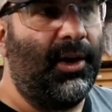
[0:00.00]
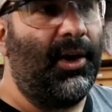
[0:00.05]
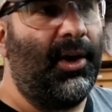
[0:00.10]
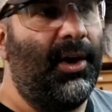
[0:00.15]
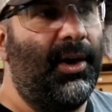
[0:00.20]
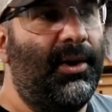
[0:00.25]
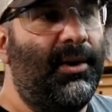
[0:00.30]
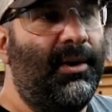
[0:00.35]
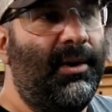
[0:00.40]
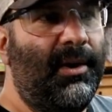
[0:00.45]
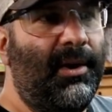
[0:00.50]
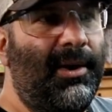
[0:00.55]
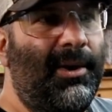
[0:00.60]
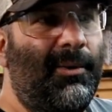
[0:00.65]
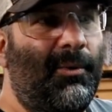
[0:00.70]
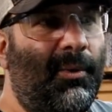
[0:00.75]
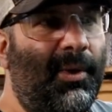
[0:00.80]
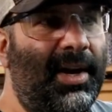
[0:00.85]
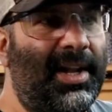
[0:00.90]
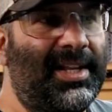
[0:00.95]
learn
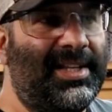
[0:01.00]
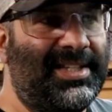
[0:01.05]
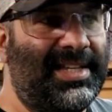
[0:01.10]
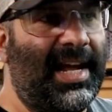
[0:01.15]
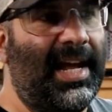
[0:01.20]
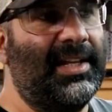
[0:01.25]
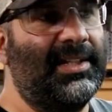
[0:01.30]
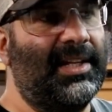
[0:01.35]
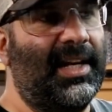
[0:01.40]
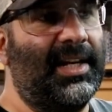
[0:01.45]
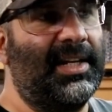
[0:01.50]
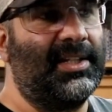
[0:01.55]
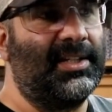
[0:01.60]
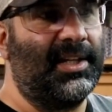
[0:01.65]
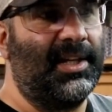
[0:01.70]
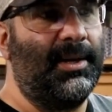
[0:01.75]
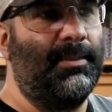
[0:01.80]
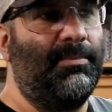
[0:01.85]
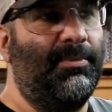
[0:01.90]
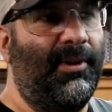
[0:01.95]
when it sounds like it's
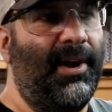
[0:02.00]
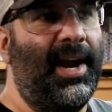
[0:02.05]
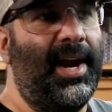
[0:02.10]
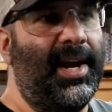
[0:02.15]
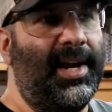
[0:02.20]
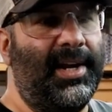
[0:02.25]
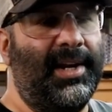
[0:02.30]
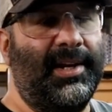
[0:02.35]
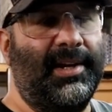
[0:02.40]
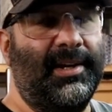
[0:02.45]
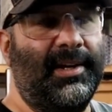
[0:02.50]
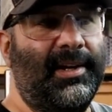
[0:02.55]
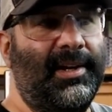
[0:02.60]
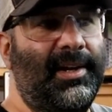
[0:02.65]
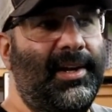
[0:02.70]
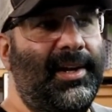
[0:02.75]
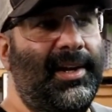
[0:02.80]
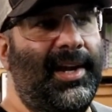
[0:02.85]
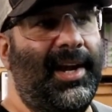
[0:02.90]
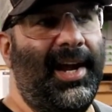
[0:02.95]
going to break.
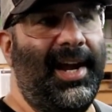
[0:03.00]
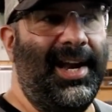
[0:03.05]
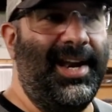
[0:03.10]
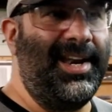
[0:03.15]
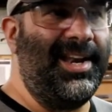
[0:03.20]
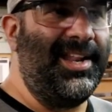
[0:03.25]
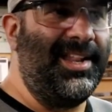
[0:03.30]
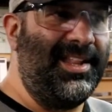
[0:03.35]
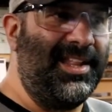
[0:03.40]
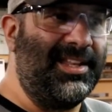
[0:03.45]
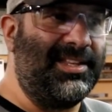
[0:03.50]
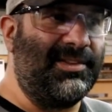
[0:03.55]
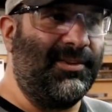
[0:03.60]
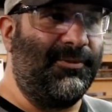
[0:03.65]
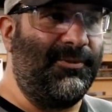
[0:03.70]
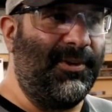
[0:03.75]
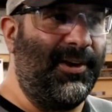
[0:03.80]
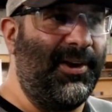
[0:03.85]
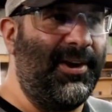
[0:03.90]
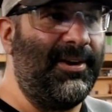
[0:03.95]
And it's
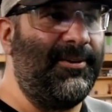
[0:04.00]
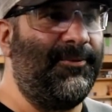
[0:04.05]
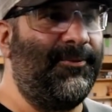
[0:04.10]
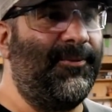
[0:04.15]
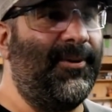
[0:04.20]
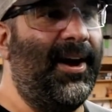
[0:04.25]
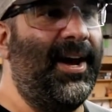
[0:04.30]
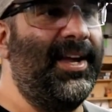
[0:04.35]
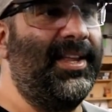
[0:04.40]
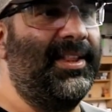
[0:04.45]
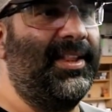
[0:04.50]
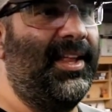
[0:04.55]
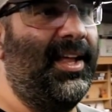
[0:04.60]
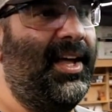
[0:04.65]
a very fine